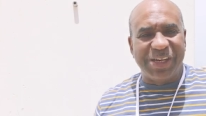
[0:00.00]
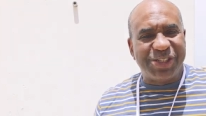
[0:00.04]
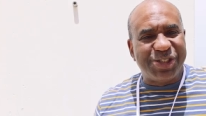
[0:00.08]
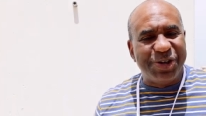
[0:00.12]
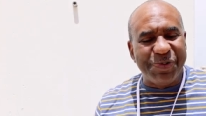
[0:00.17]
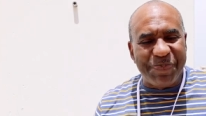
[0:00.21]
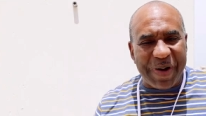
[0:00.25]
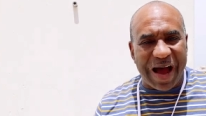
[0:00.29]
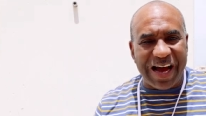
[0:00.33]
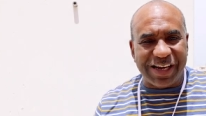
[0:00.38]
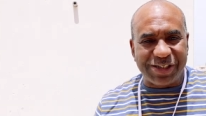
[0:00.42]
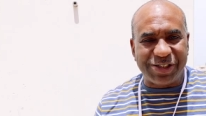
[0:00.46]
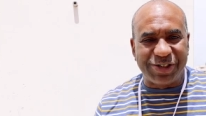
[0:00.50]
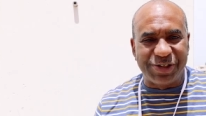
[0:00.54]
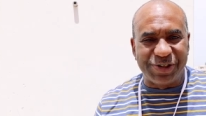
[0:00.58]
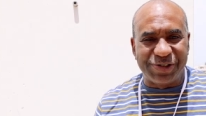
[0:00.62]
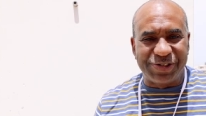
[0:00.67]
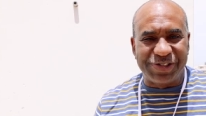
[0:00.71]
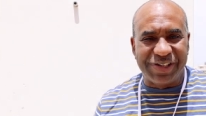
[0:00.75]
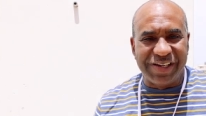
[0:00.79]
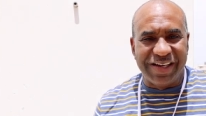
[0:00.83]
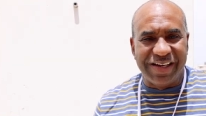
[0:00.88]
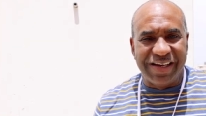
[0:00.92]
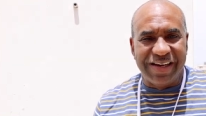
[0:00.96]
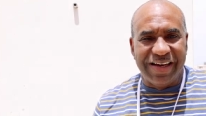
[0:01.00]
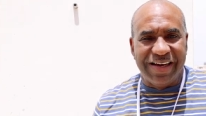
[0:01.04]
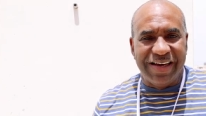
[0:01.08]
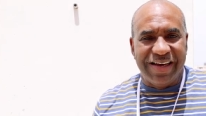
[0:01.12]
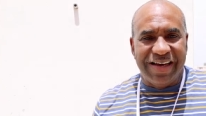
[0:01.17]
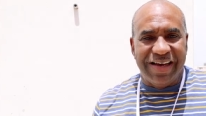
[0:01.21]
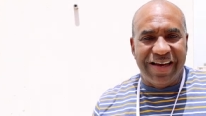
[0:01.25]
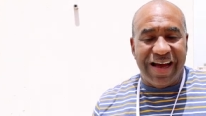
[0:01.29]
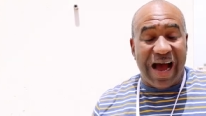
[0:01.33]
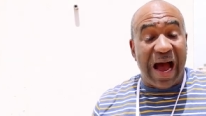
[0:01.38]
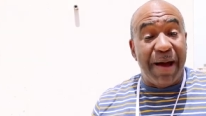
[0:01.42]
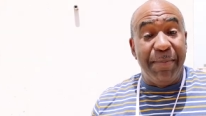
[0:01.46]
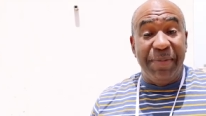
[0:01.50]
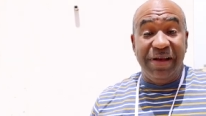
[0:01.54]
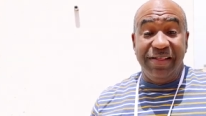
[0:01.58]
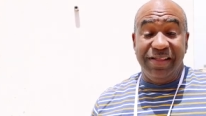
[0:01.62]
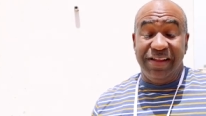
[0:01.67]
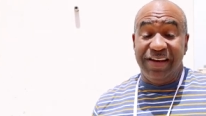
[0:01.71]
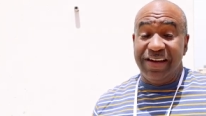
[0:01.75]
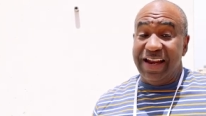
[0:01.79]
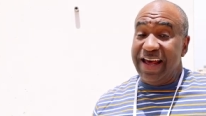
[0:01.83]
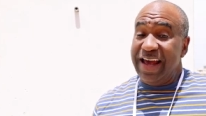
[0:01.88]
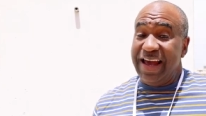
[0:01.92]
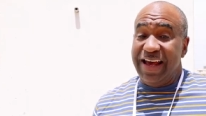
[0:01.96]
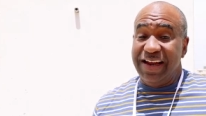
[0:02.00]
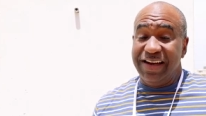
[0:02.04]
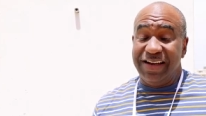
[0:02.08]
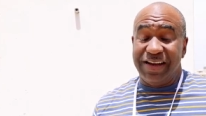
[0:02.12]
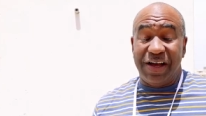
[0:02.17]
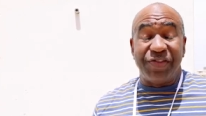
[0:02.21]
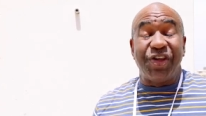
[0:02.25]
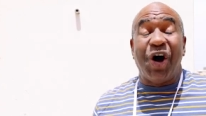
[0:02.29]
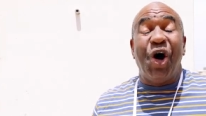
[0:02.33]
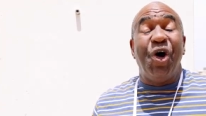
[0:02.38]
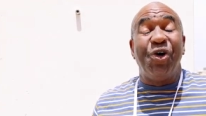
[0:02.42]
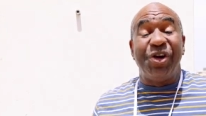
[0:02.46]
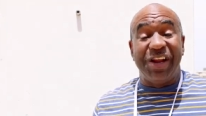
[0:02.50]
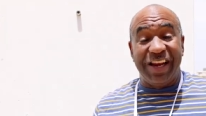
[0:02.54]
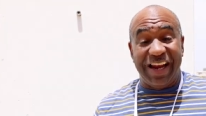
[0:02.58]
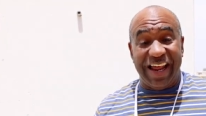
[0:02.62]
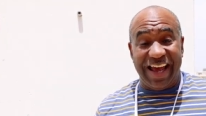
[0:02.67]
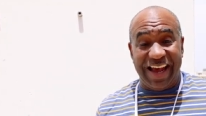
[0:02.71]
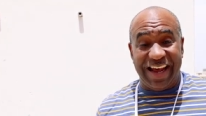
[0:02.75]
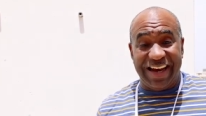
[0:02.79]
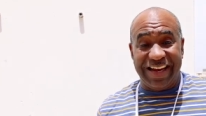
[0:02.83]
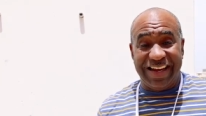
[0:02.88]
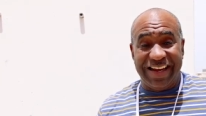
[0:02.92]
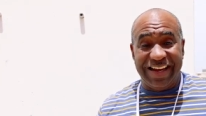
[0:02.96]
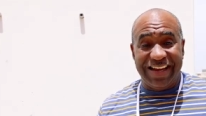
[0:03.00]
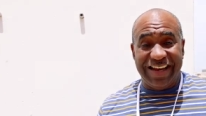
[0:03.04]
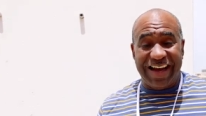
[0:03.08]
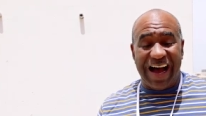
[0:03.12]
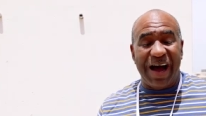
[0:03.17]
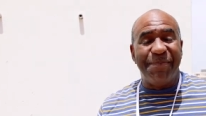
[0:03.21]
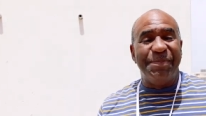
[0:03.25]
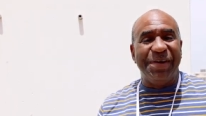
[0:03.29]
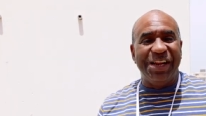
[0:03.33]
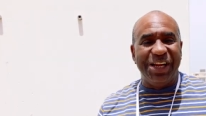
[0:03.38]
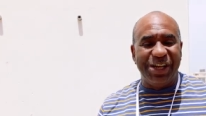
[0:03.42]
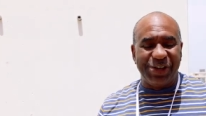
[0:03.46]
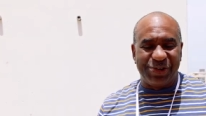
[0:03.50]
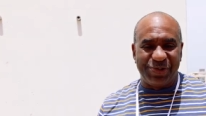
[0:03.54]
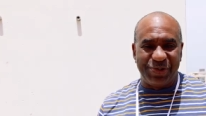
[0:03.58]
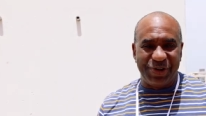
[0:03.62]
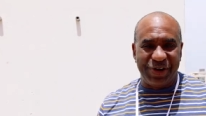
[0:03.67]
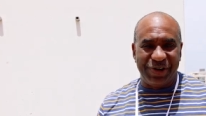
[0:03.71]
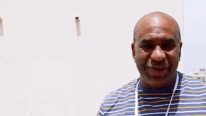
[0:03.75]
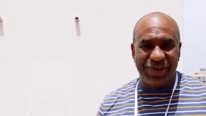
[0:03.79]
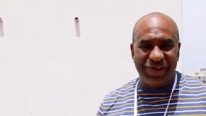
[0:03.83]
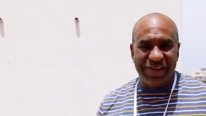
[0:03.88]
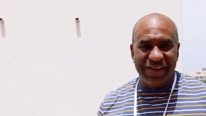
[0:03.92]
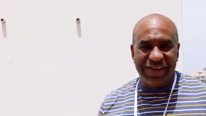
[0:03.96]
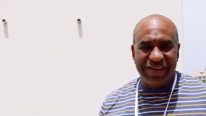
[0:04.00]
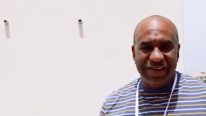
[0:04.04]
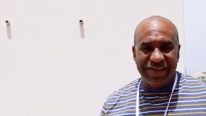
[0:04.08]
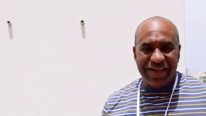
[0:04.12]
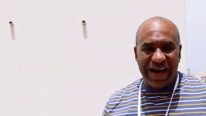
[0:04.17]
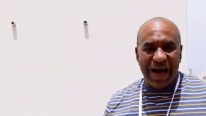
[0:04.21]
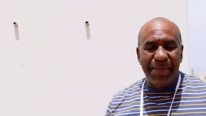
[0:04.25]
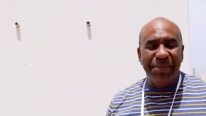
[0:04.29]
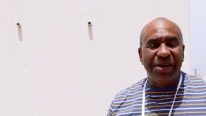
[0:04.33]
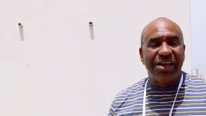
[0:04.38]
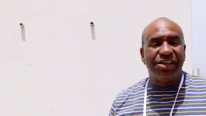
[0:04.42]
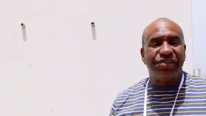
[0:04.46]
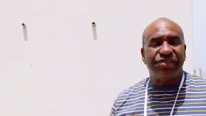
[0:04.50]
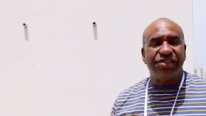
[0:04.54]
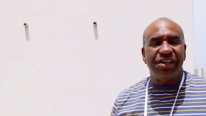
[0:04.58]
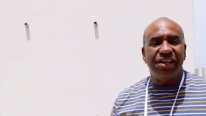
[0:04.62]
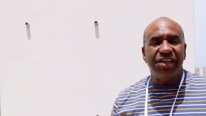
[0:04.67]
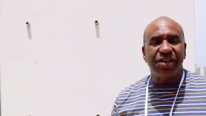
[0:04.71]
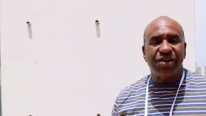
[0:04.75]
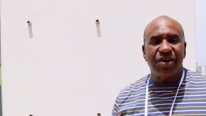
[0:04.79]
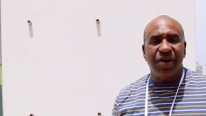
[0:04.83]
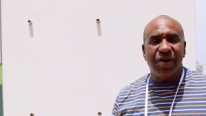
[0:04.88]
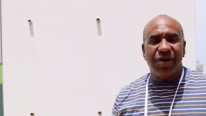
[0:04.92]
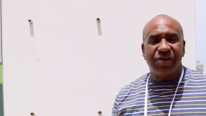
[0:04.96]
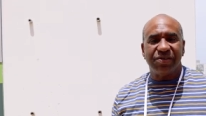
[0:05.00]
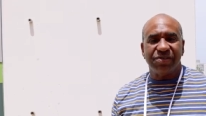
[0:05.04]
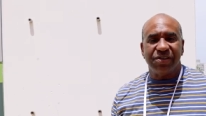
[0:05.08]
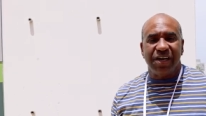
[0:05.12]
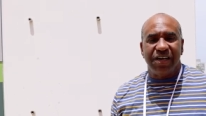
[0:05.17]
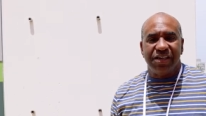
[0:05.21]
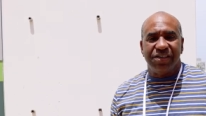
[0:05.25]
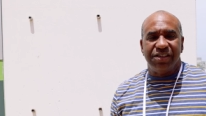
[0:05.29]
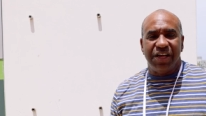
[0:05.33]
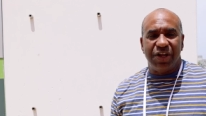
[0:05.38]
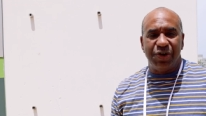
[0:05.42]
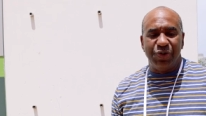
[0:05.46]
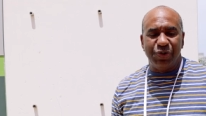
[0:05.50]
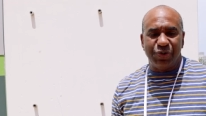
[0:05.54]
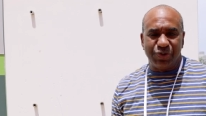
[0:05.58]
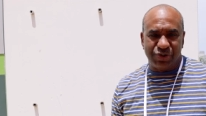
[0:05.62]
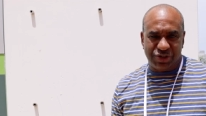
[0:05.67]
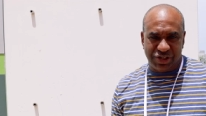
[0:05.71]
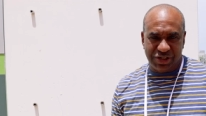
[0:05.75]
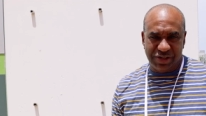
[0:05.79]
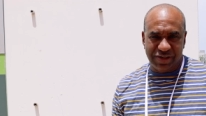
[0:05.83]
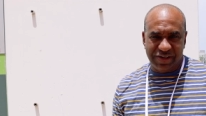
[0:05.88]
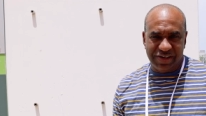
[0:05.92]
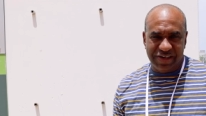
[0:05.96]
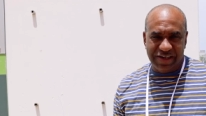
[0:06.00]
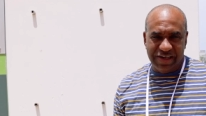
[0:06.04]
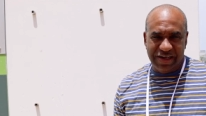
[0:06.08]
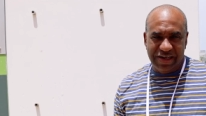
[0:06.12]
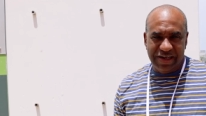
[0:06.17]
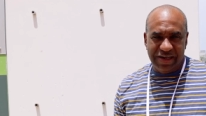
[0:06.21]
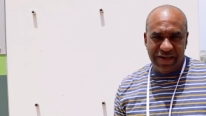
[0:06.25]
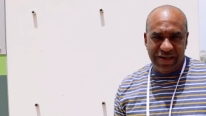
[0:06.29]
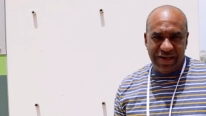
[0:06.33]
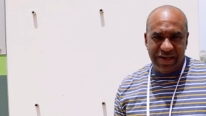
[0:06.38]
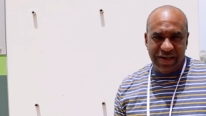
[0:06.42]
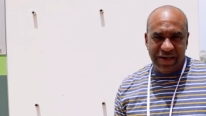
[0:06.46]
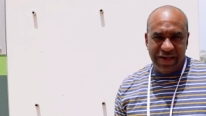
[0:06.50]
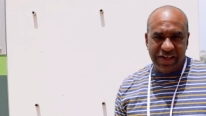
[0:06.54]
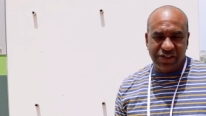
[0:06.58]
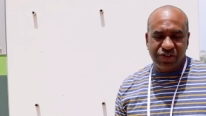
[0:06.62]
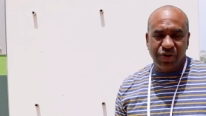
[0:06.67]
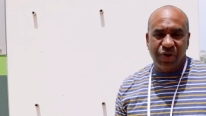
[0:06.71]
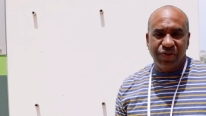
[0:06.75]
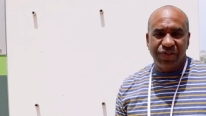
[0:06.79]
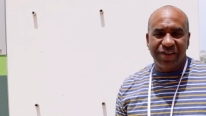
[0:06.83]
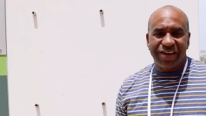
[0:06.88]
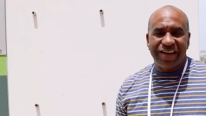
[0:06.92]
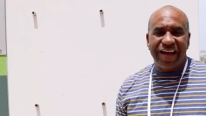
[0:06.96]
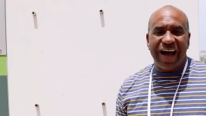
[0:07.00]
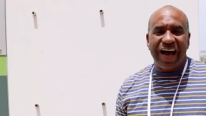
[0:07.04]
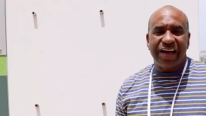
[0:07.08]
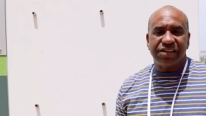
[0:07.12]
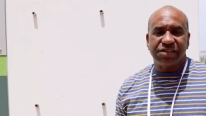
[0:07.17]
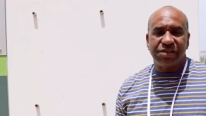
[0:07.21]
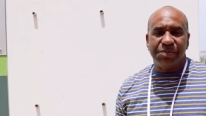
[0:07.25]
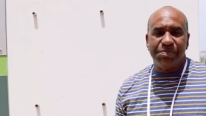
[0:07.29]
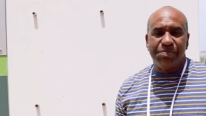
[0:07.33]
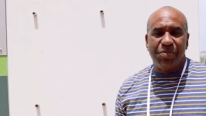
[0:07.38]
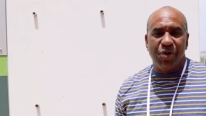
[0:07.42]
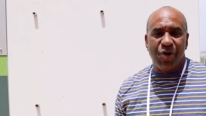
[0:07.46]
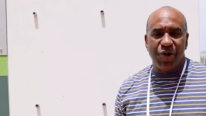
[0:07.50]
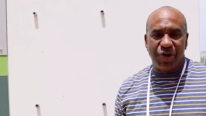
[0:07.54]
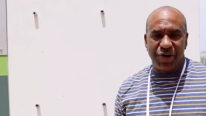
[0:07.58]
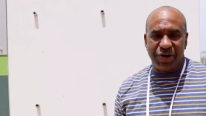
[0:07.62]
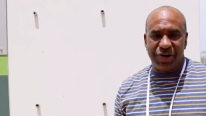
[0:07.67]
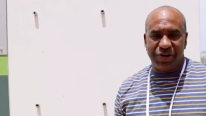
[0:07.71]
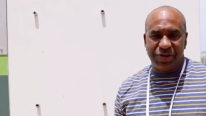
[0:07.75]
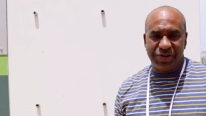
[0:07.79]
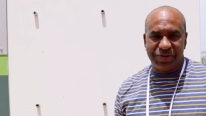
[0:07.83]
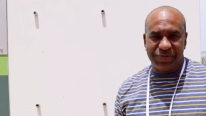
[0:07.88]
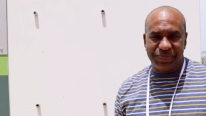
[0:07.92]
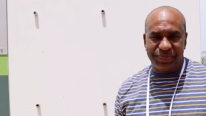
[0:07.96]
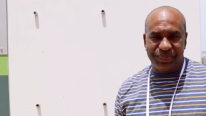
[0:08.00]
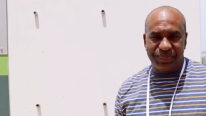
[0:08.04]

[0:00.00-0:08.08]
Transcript: bless you, pastors. I'm in the land, the Holy Land. I'm in Israel. I'm in a city called Beirut. It's on the Gaza border.